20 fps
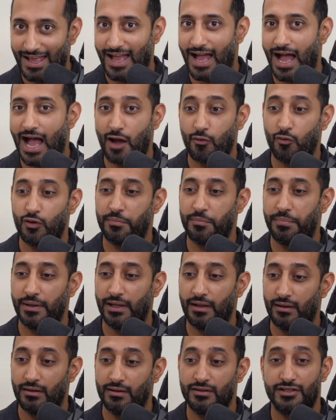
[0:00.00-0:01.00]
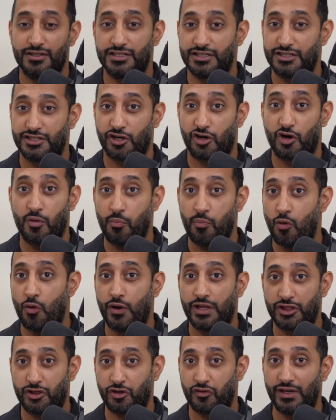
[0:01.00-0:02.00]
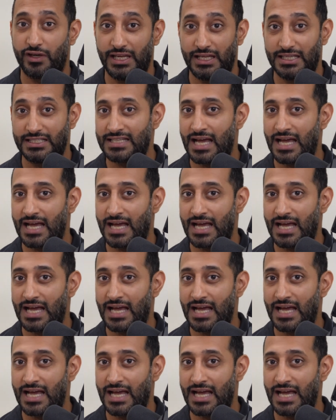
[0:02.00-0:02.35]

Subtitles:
I would bill 0.3